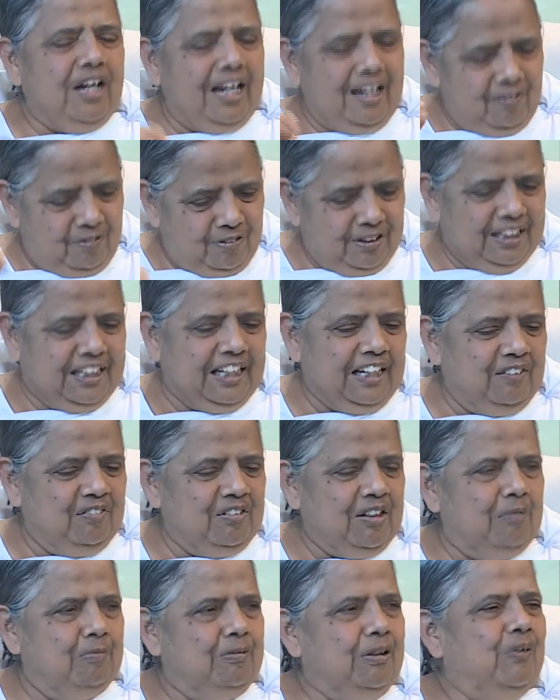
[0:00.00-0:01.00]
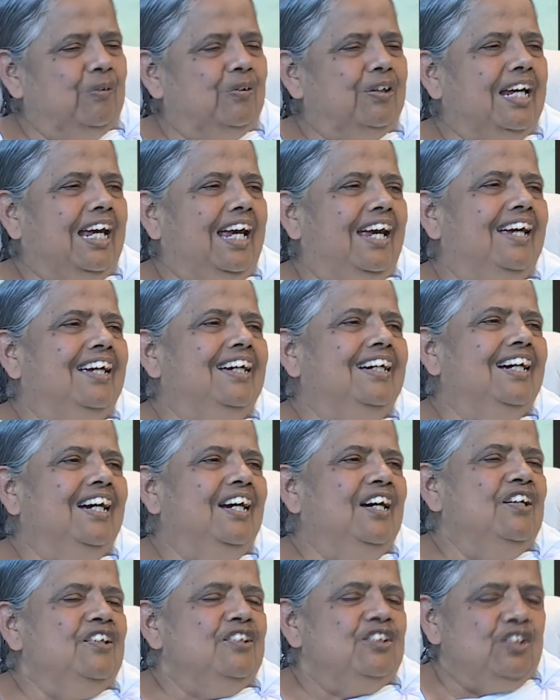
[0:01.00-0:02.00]
everything will be okay.
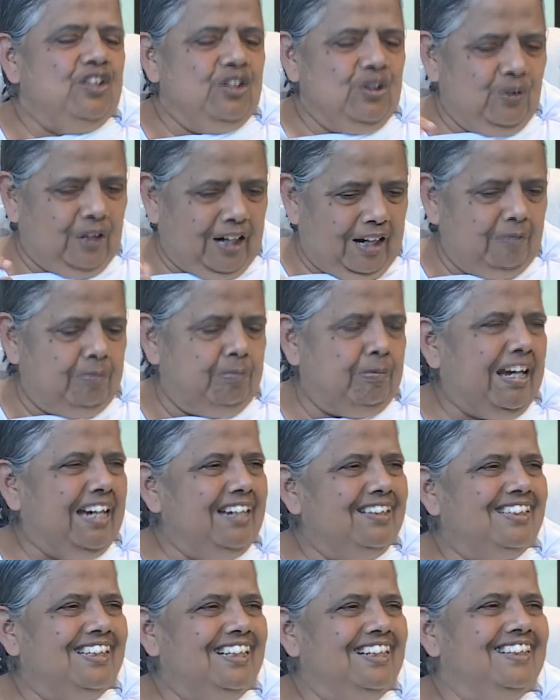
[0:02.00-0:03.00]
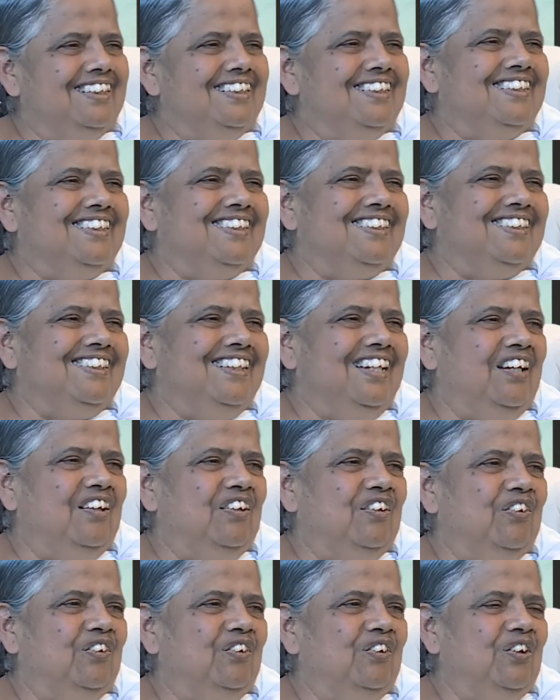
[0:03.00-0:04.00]
So you have patience,
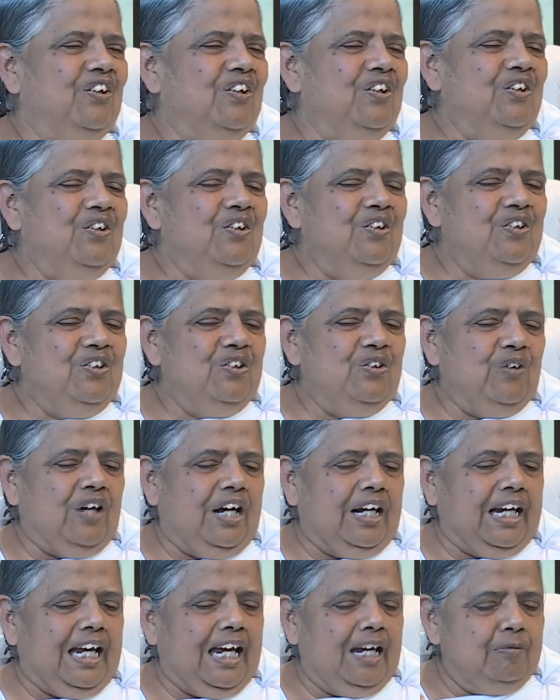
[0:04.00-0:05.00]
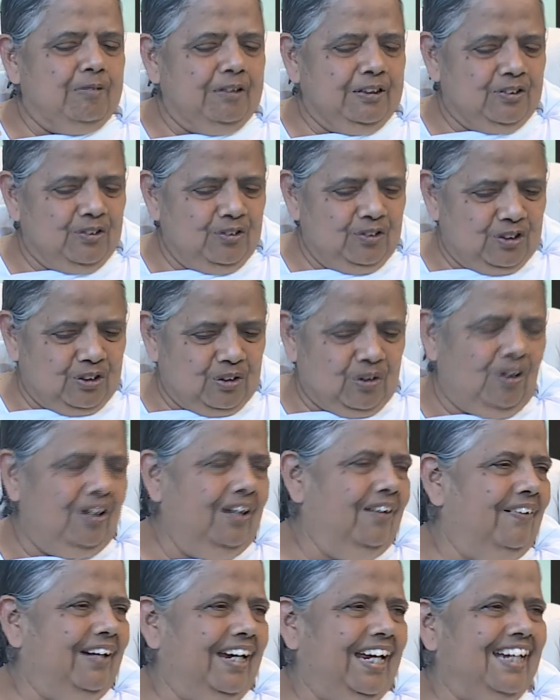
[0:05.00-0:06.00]
you are able to
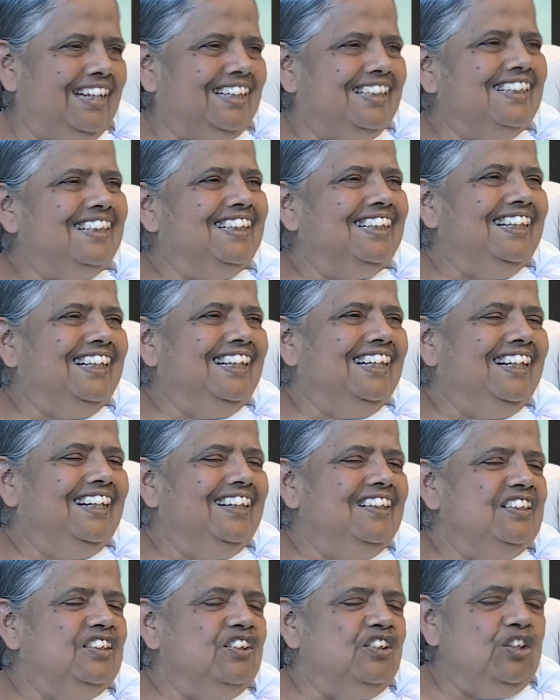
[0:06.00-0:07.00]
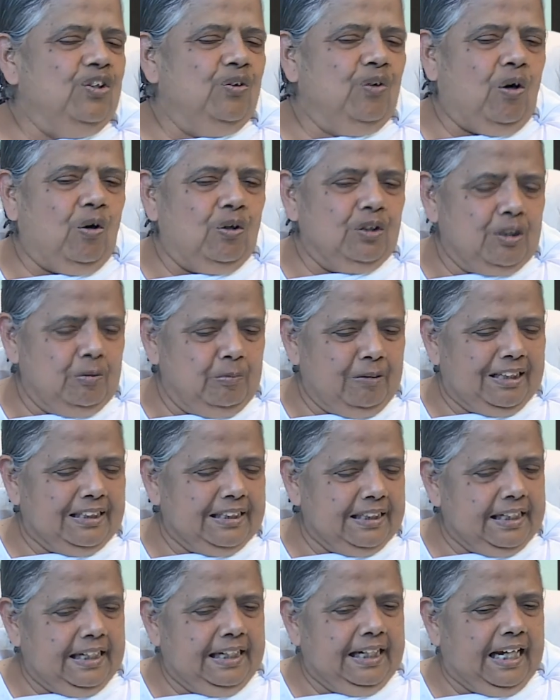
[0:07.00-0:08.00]
tolerate. So you
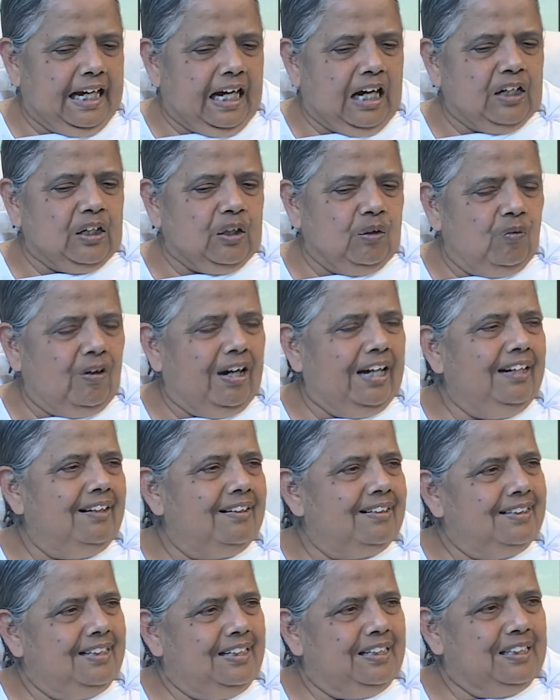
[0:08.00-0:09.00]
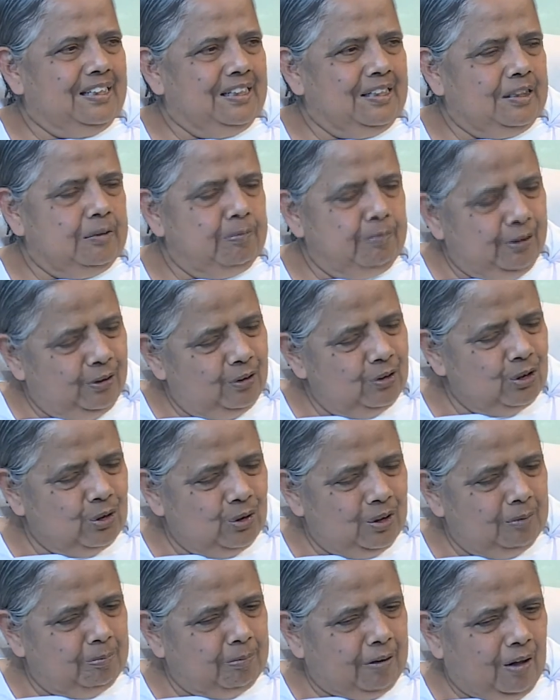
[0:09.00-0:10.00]
automatically acquire certain
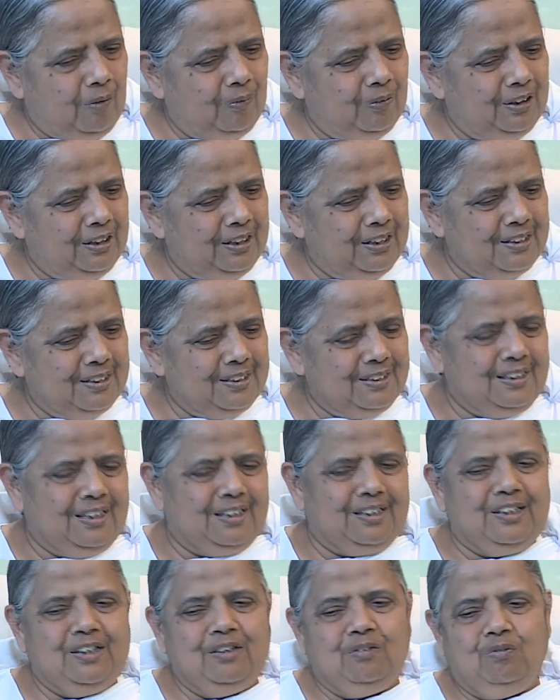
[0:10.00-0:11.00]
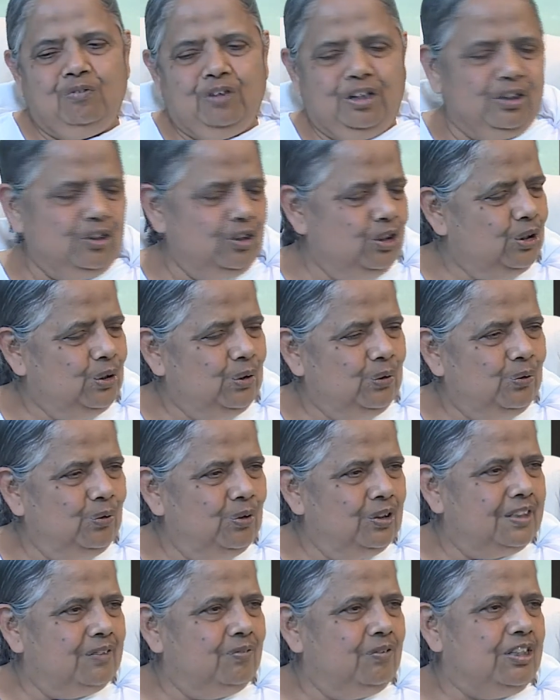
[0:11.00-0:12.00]
spiritual powers, certain
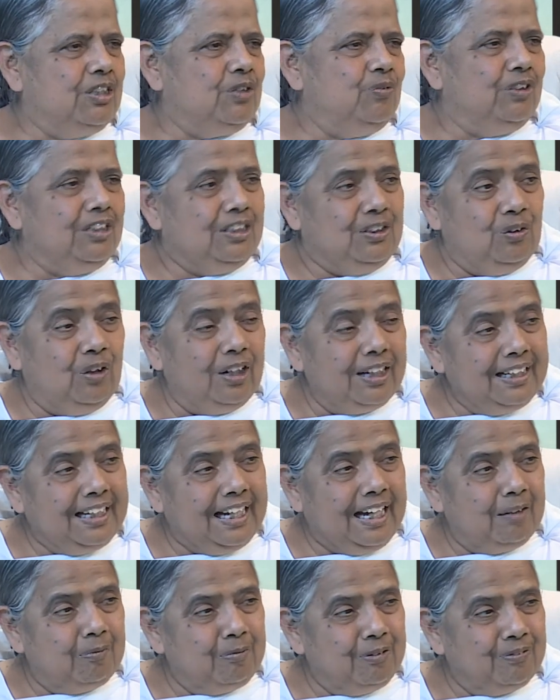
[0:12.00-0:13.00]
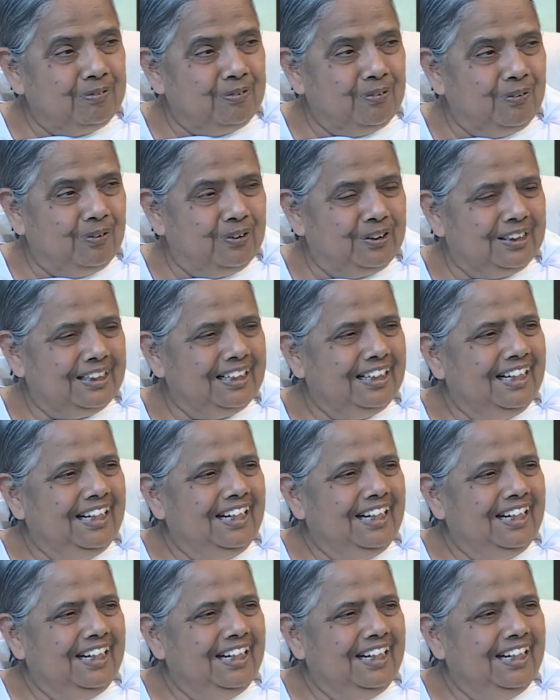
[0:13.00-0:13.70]
virtues which was not there before,